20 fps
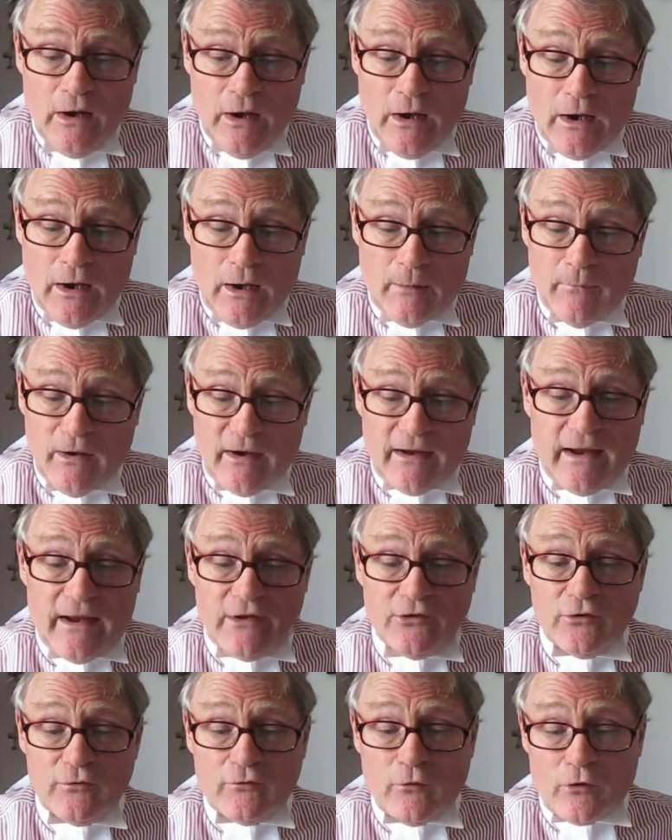
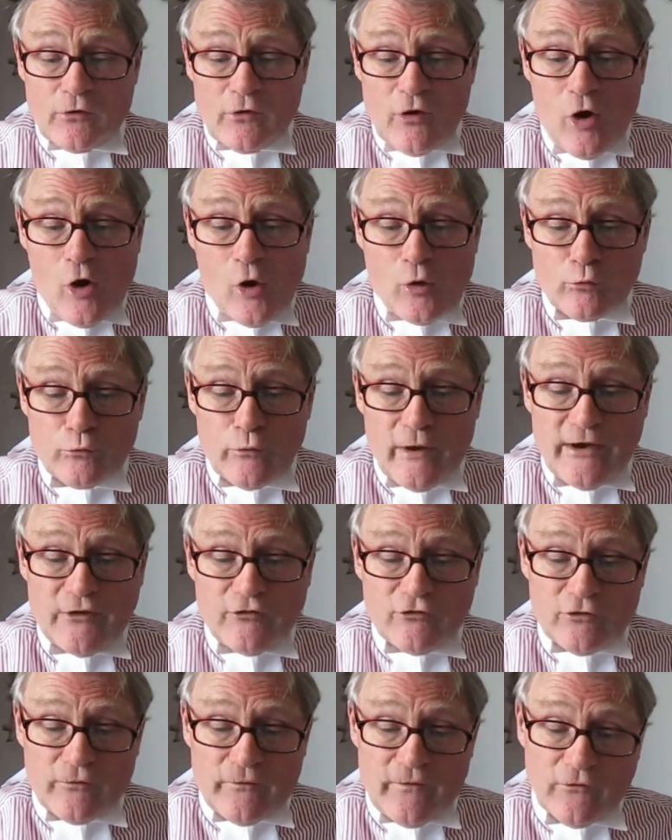Again, you've got a whole
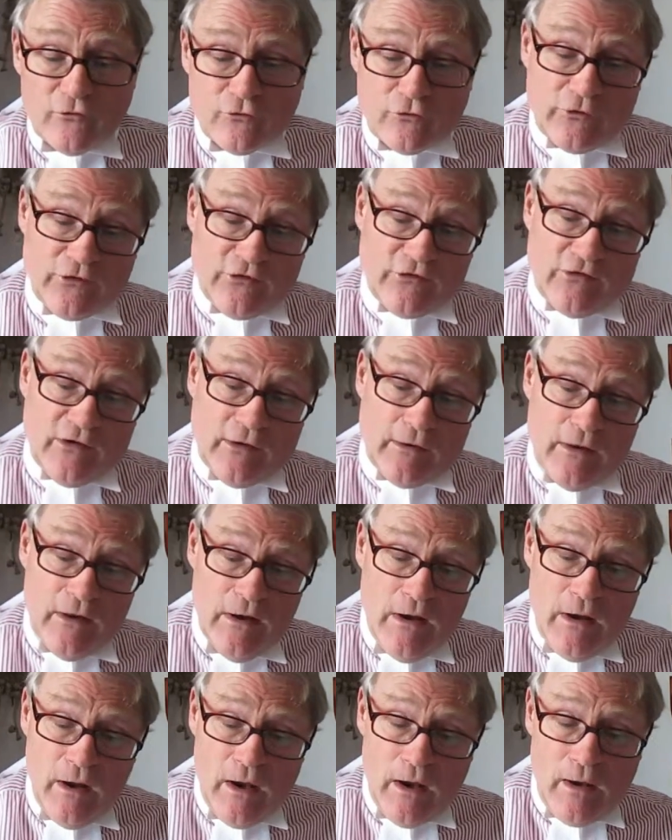range of interesting
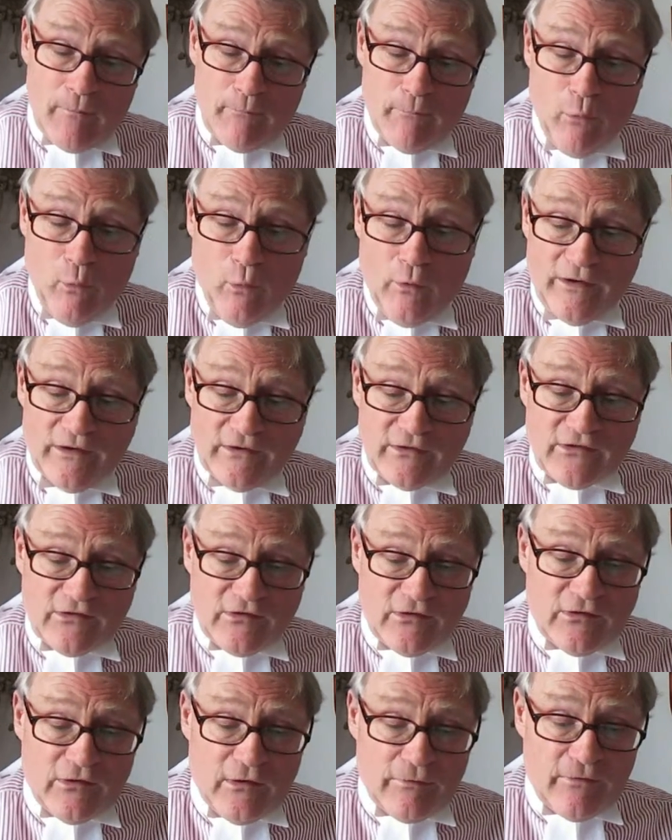points,
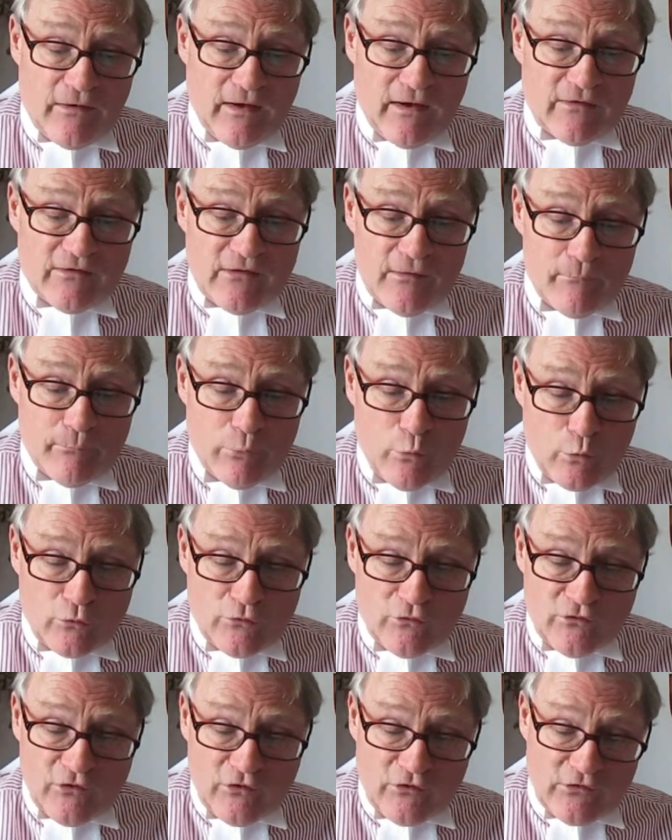and I think it's
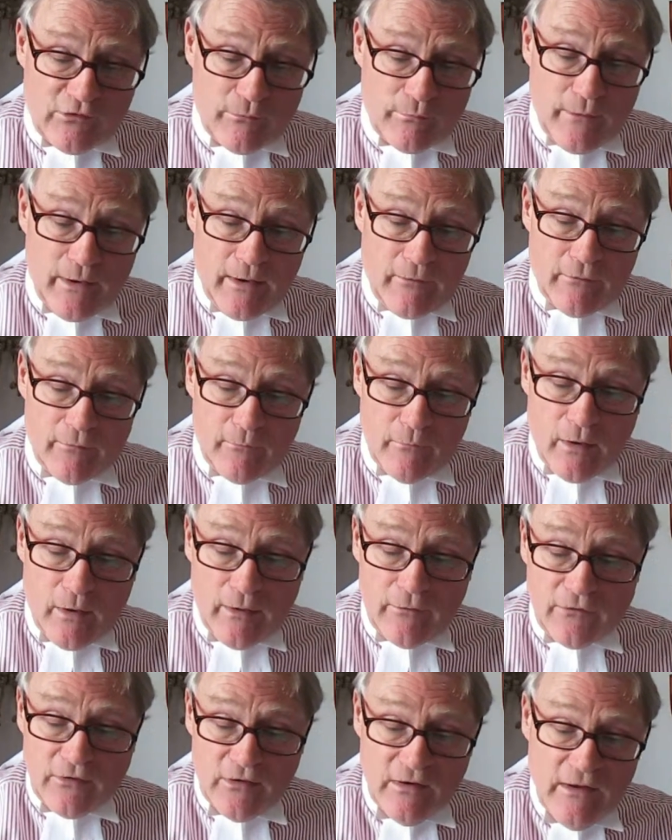important just to bear in
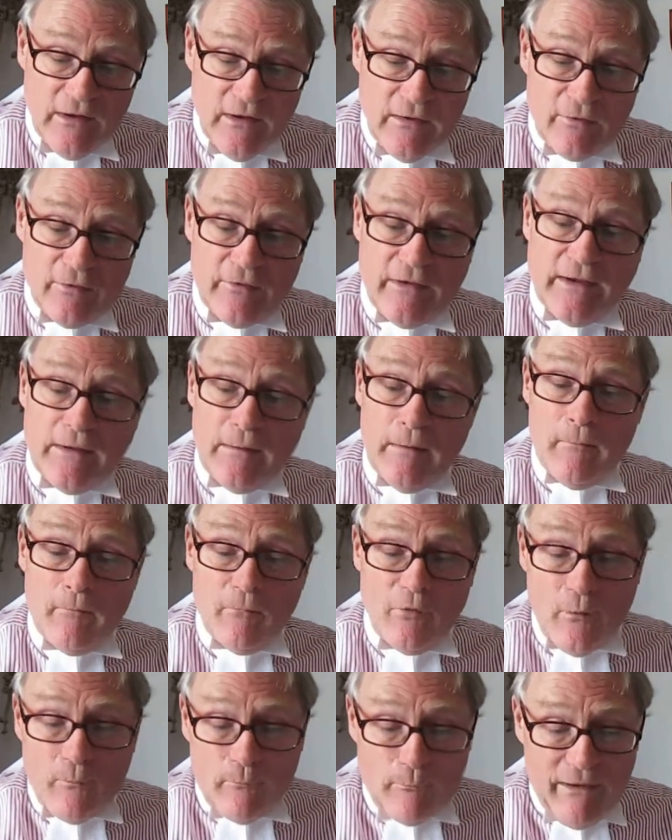mind the
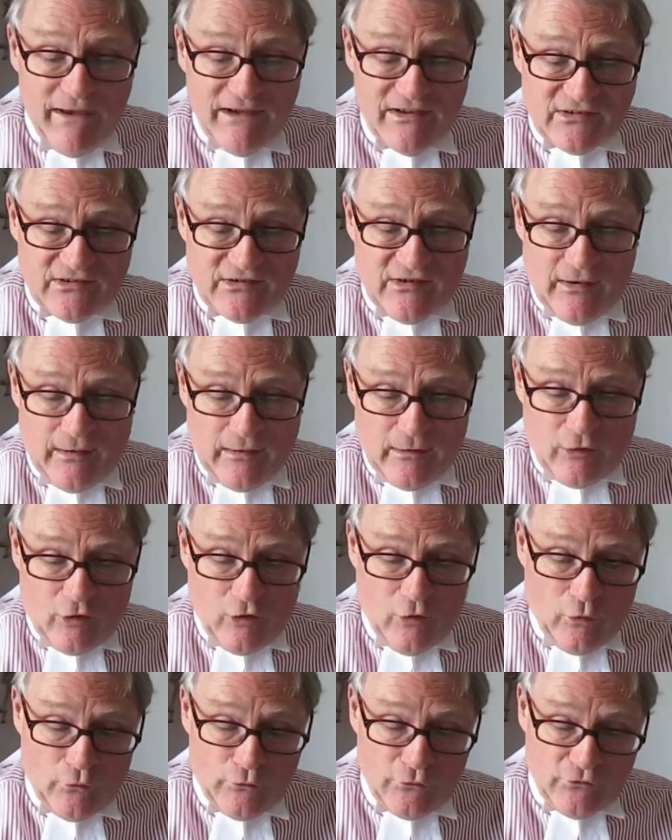basic
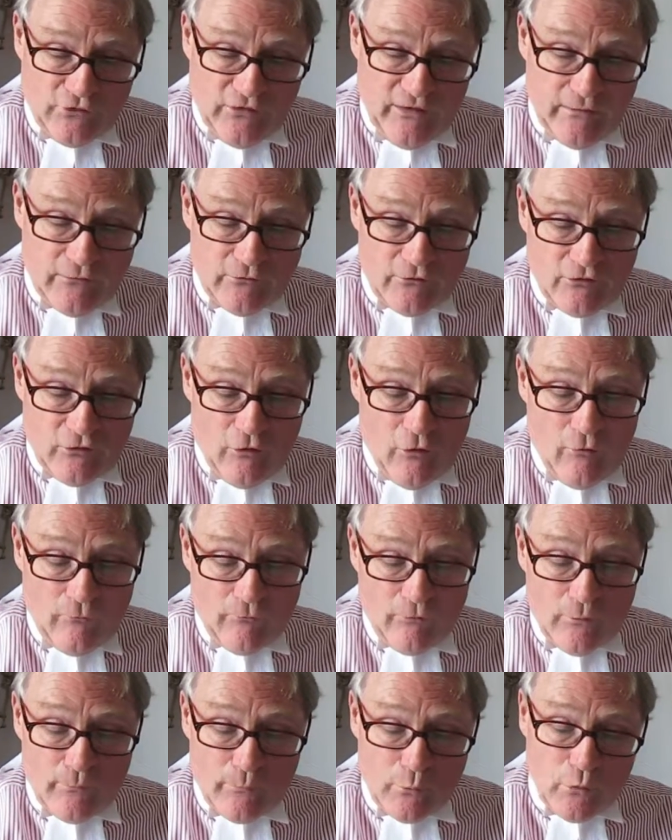content
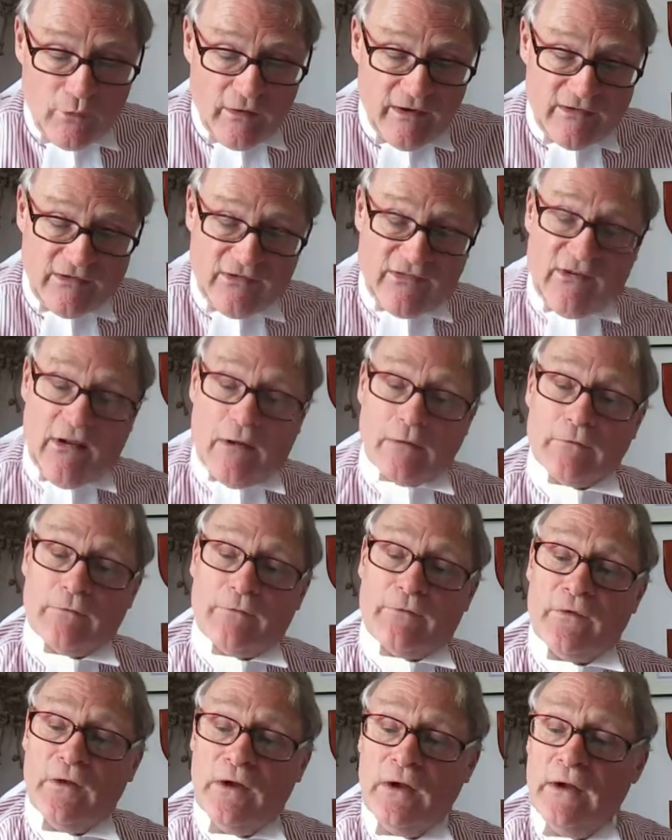of the book
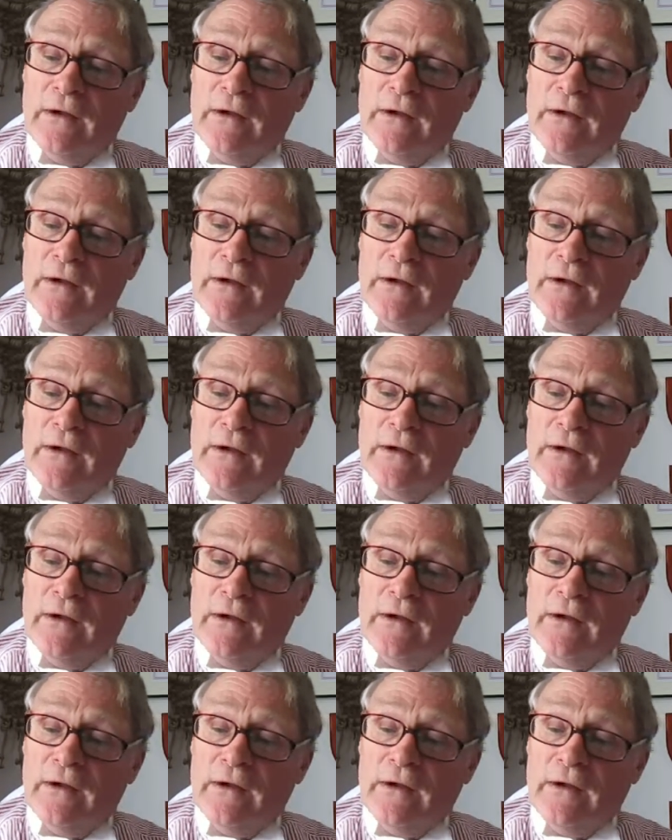itself.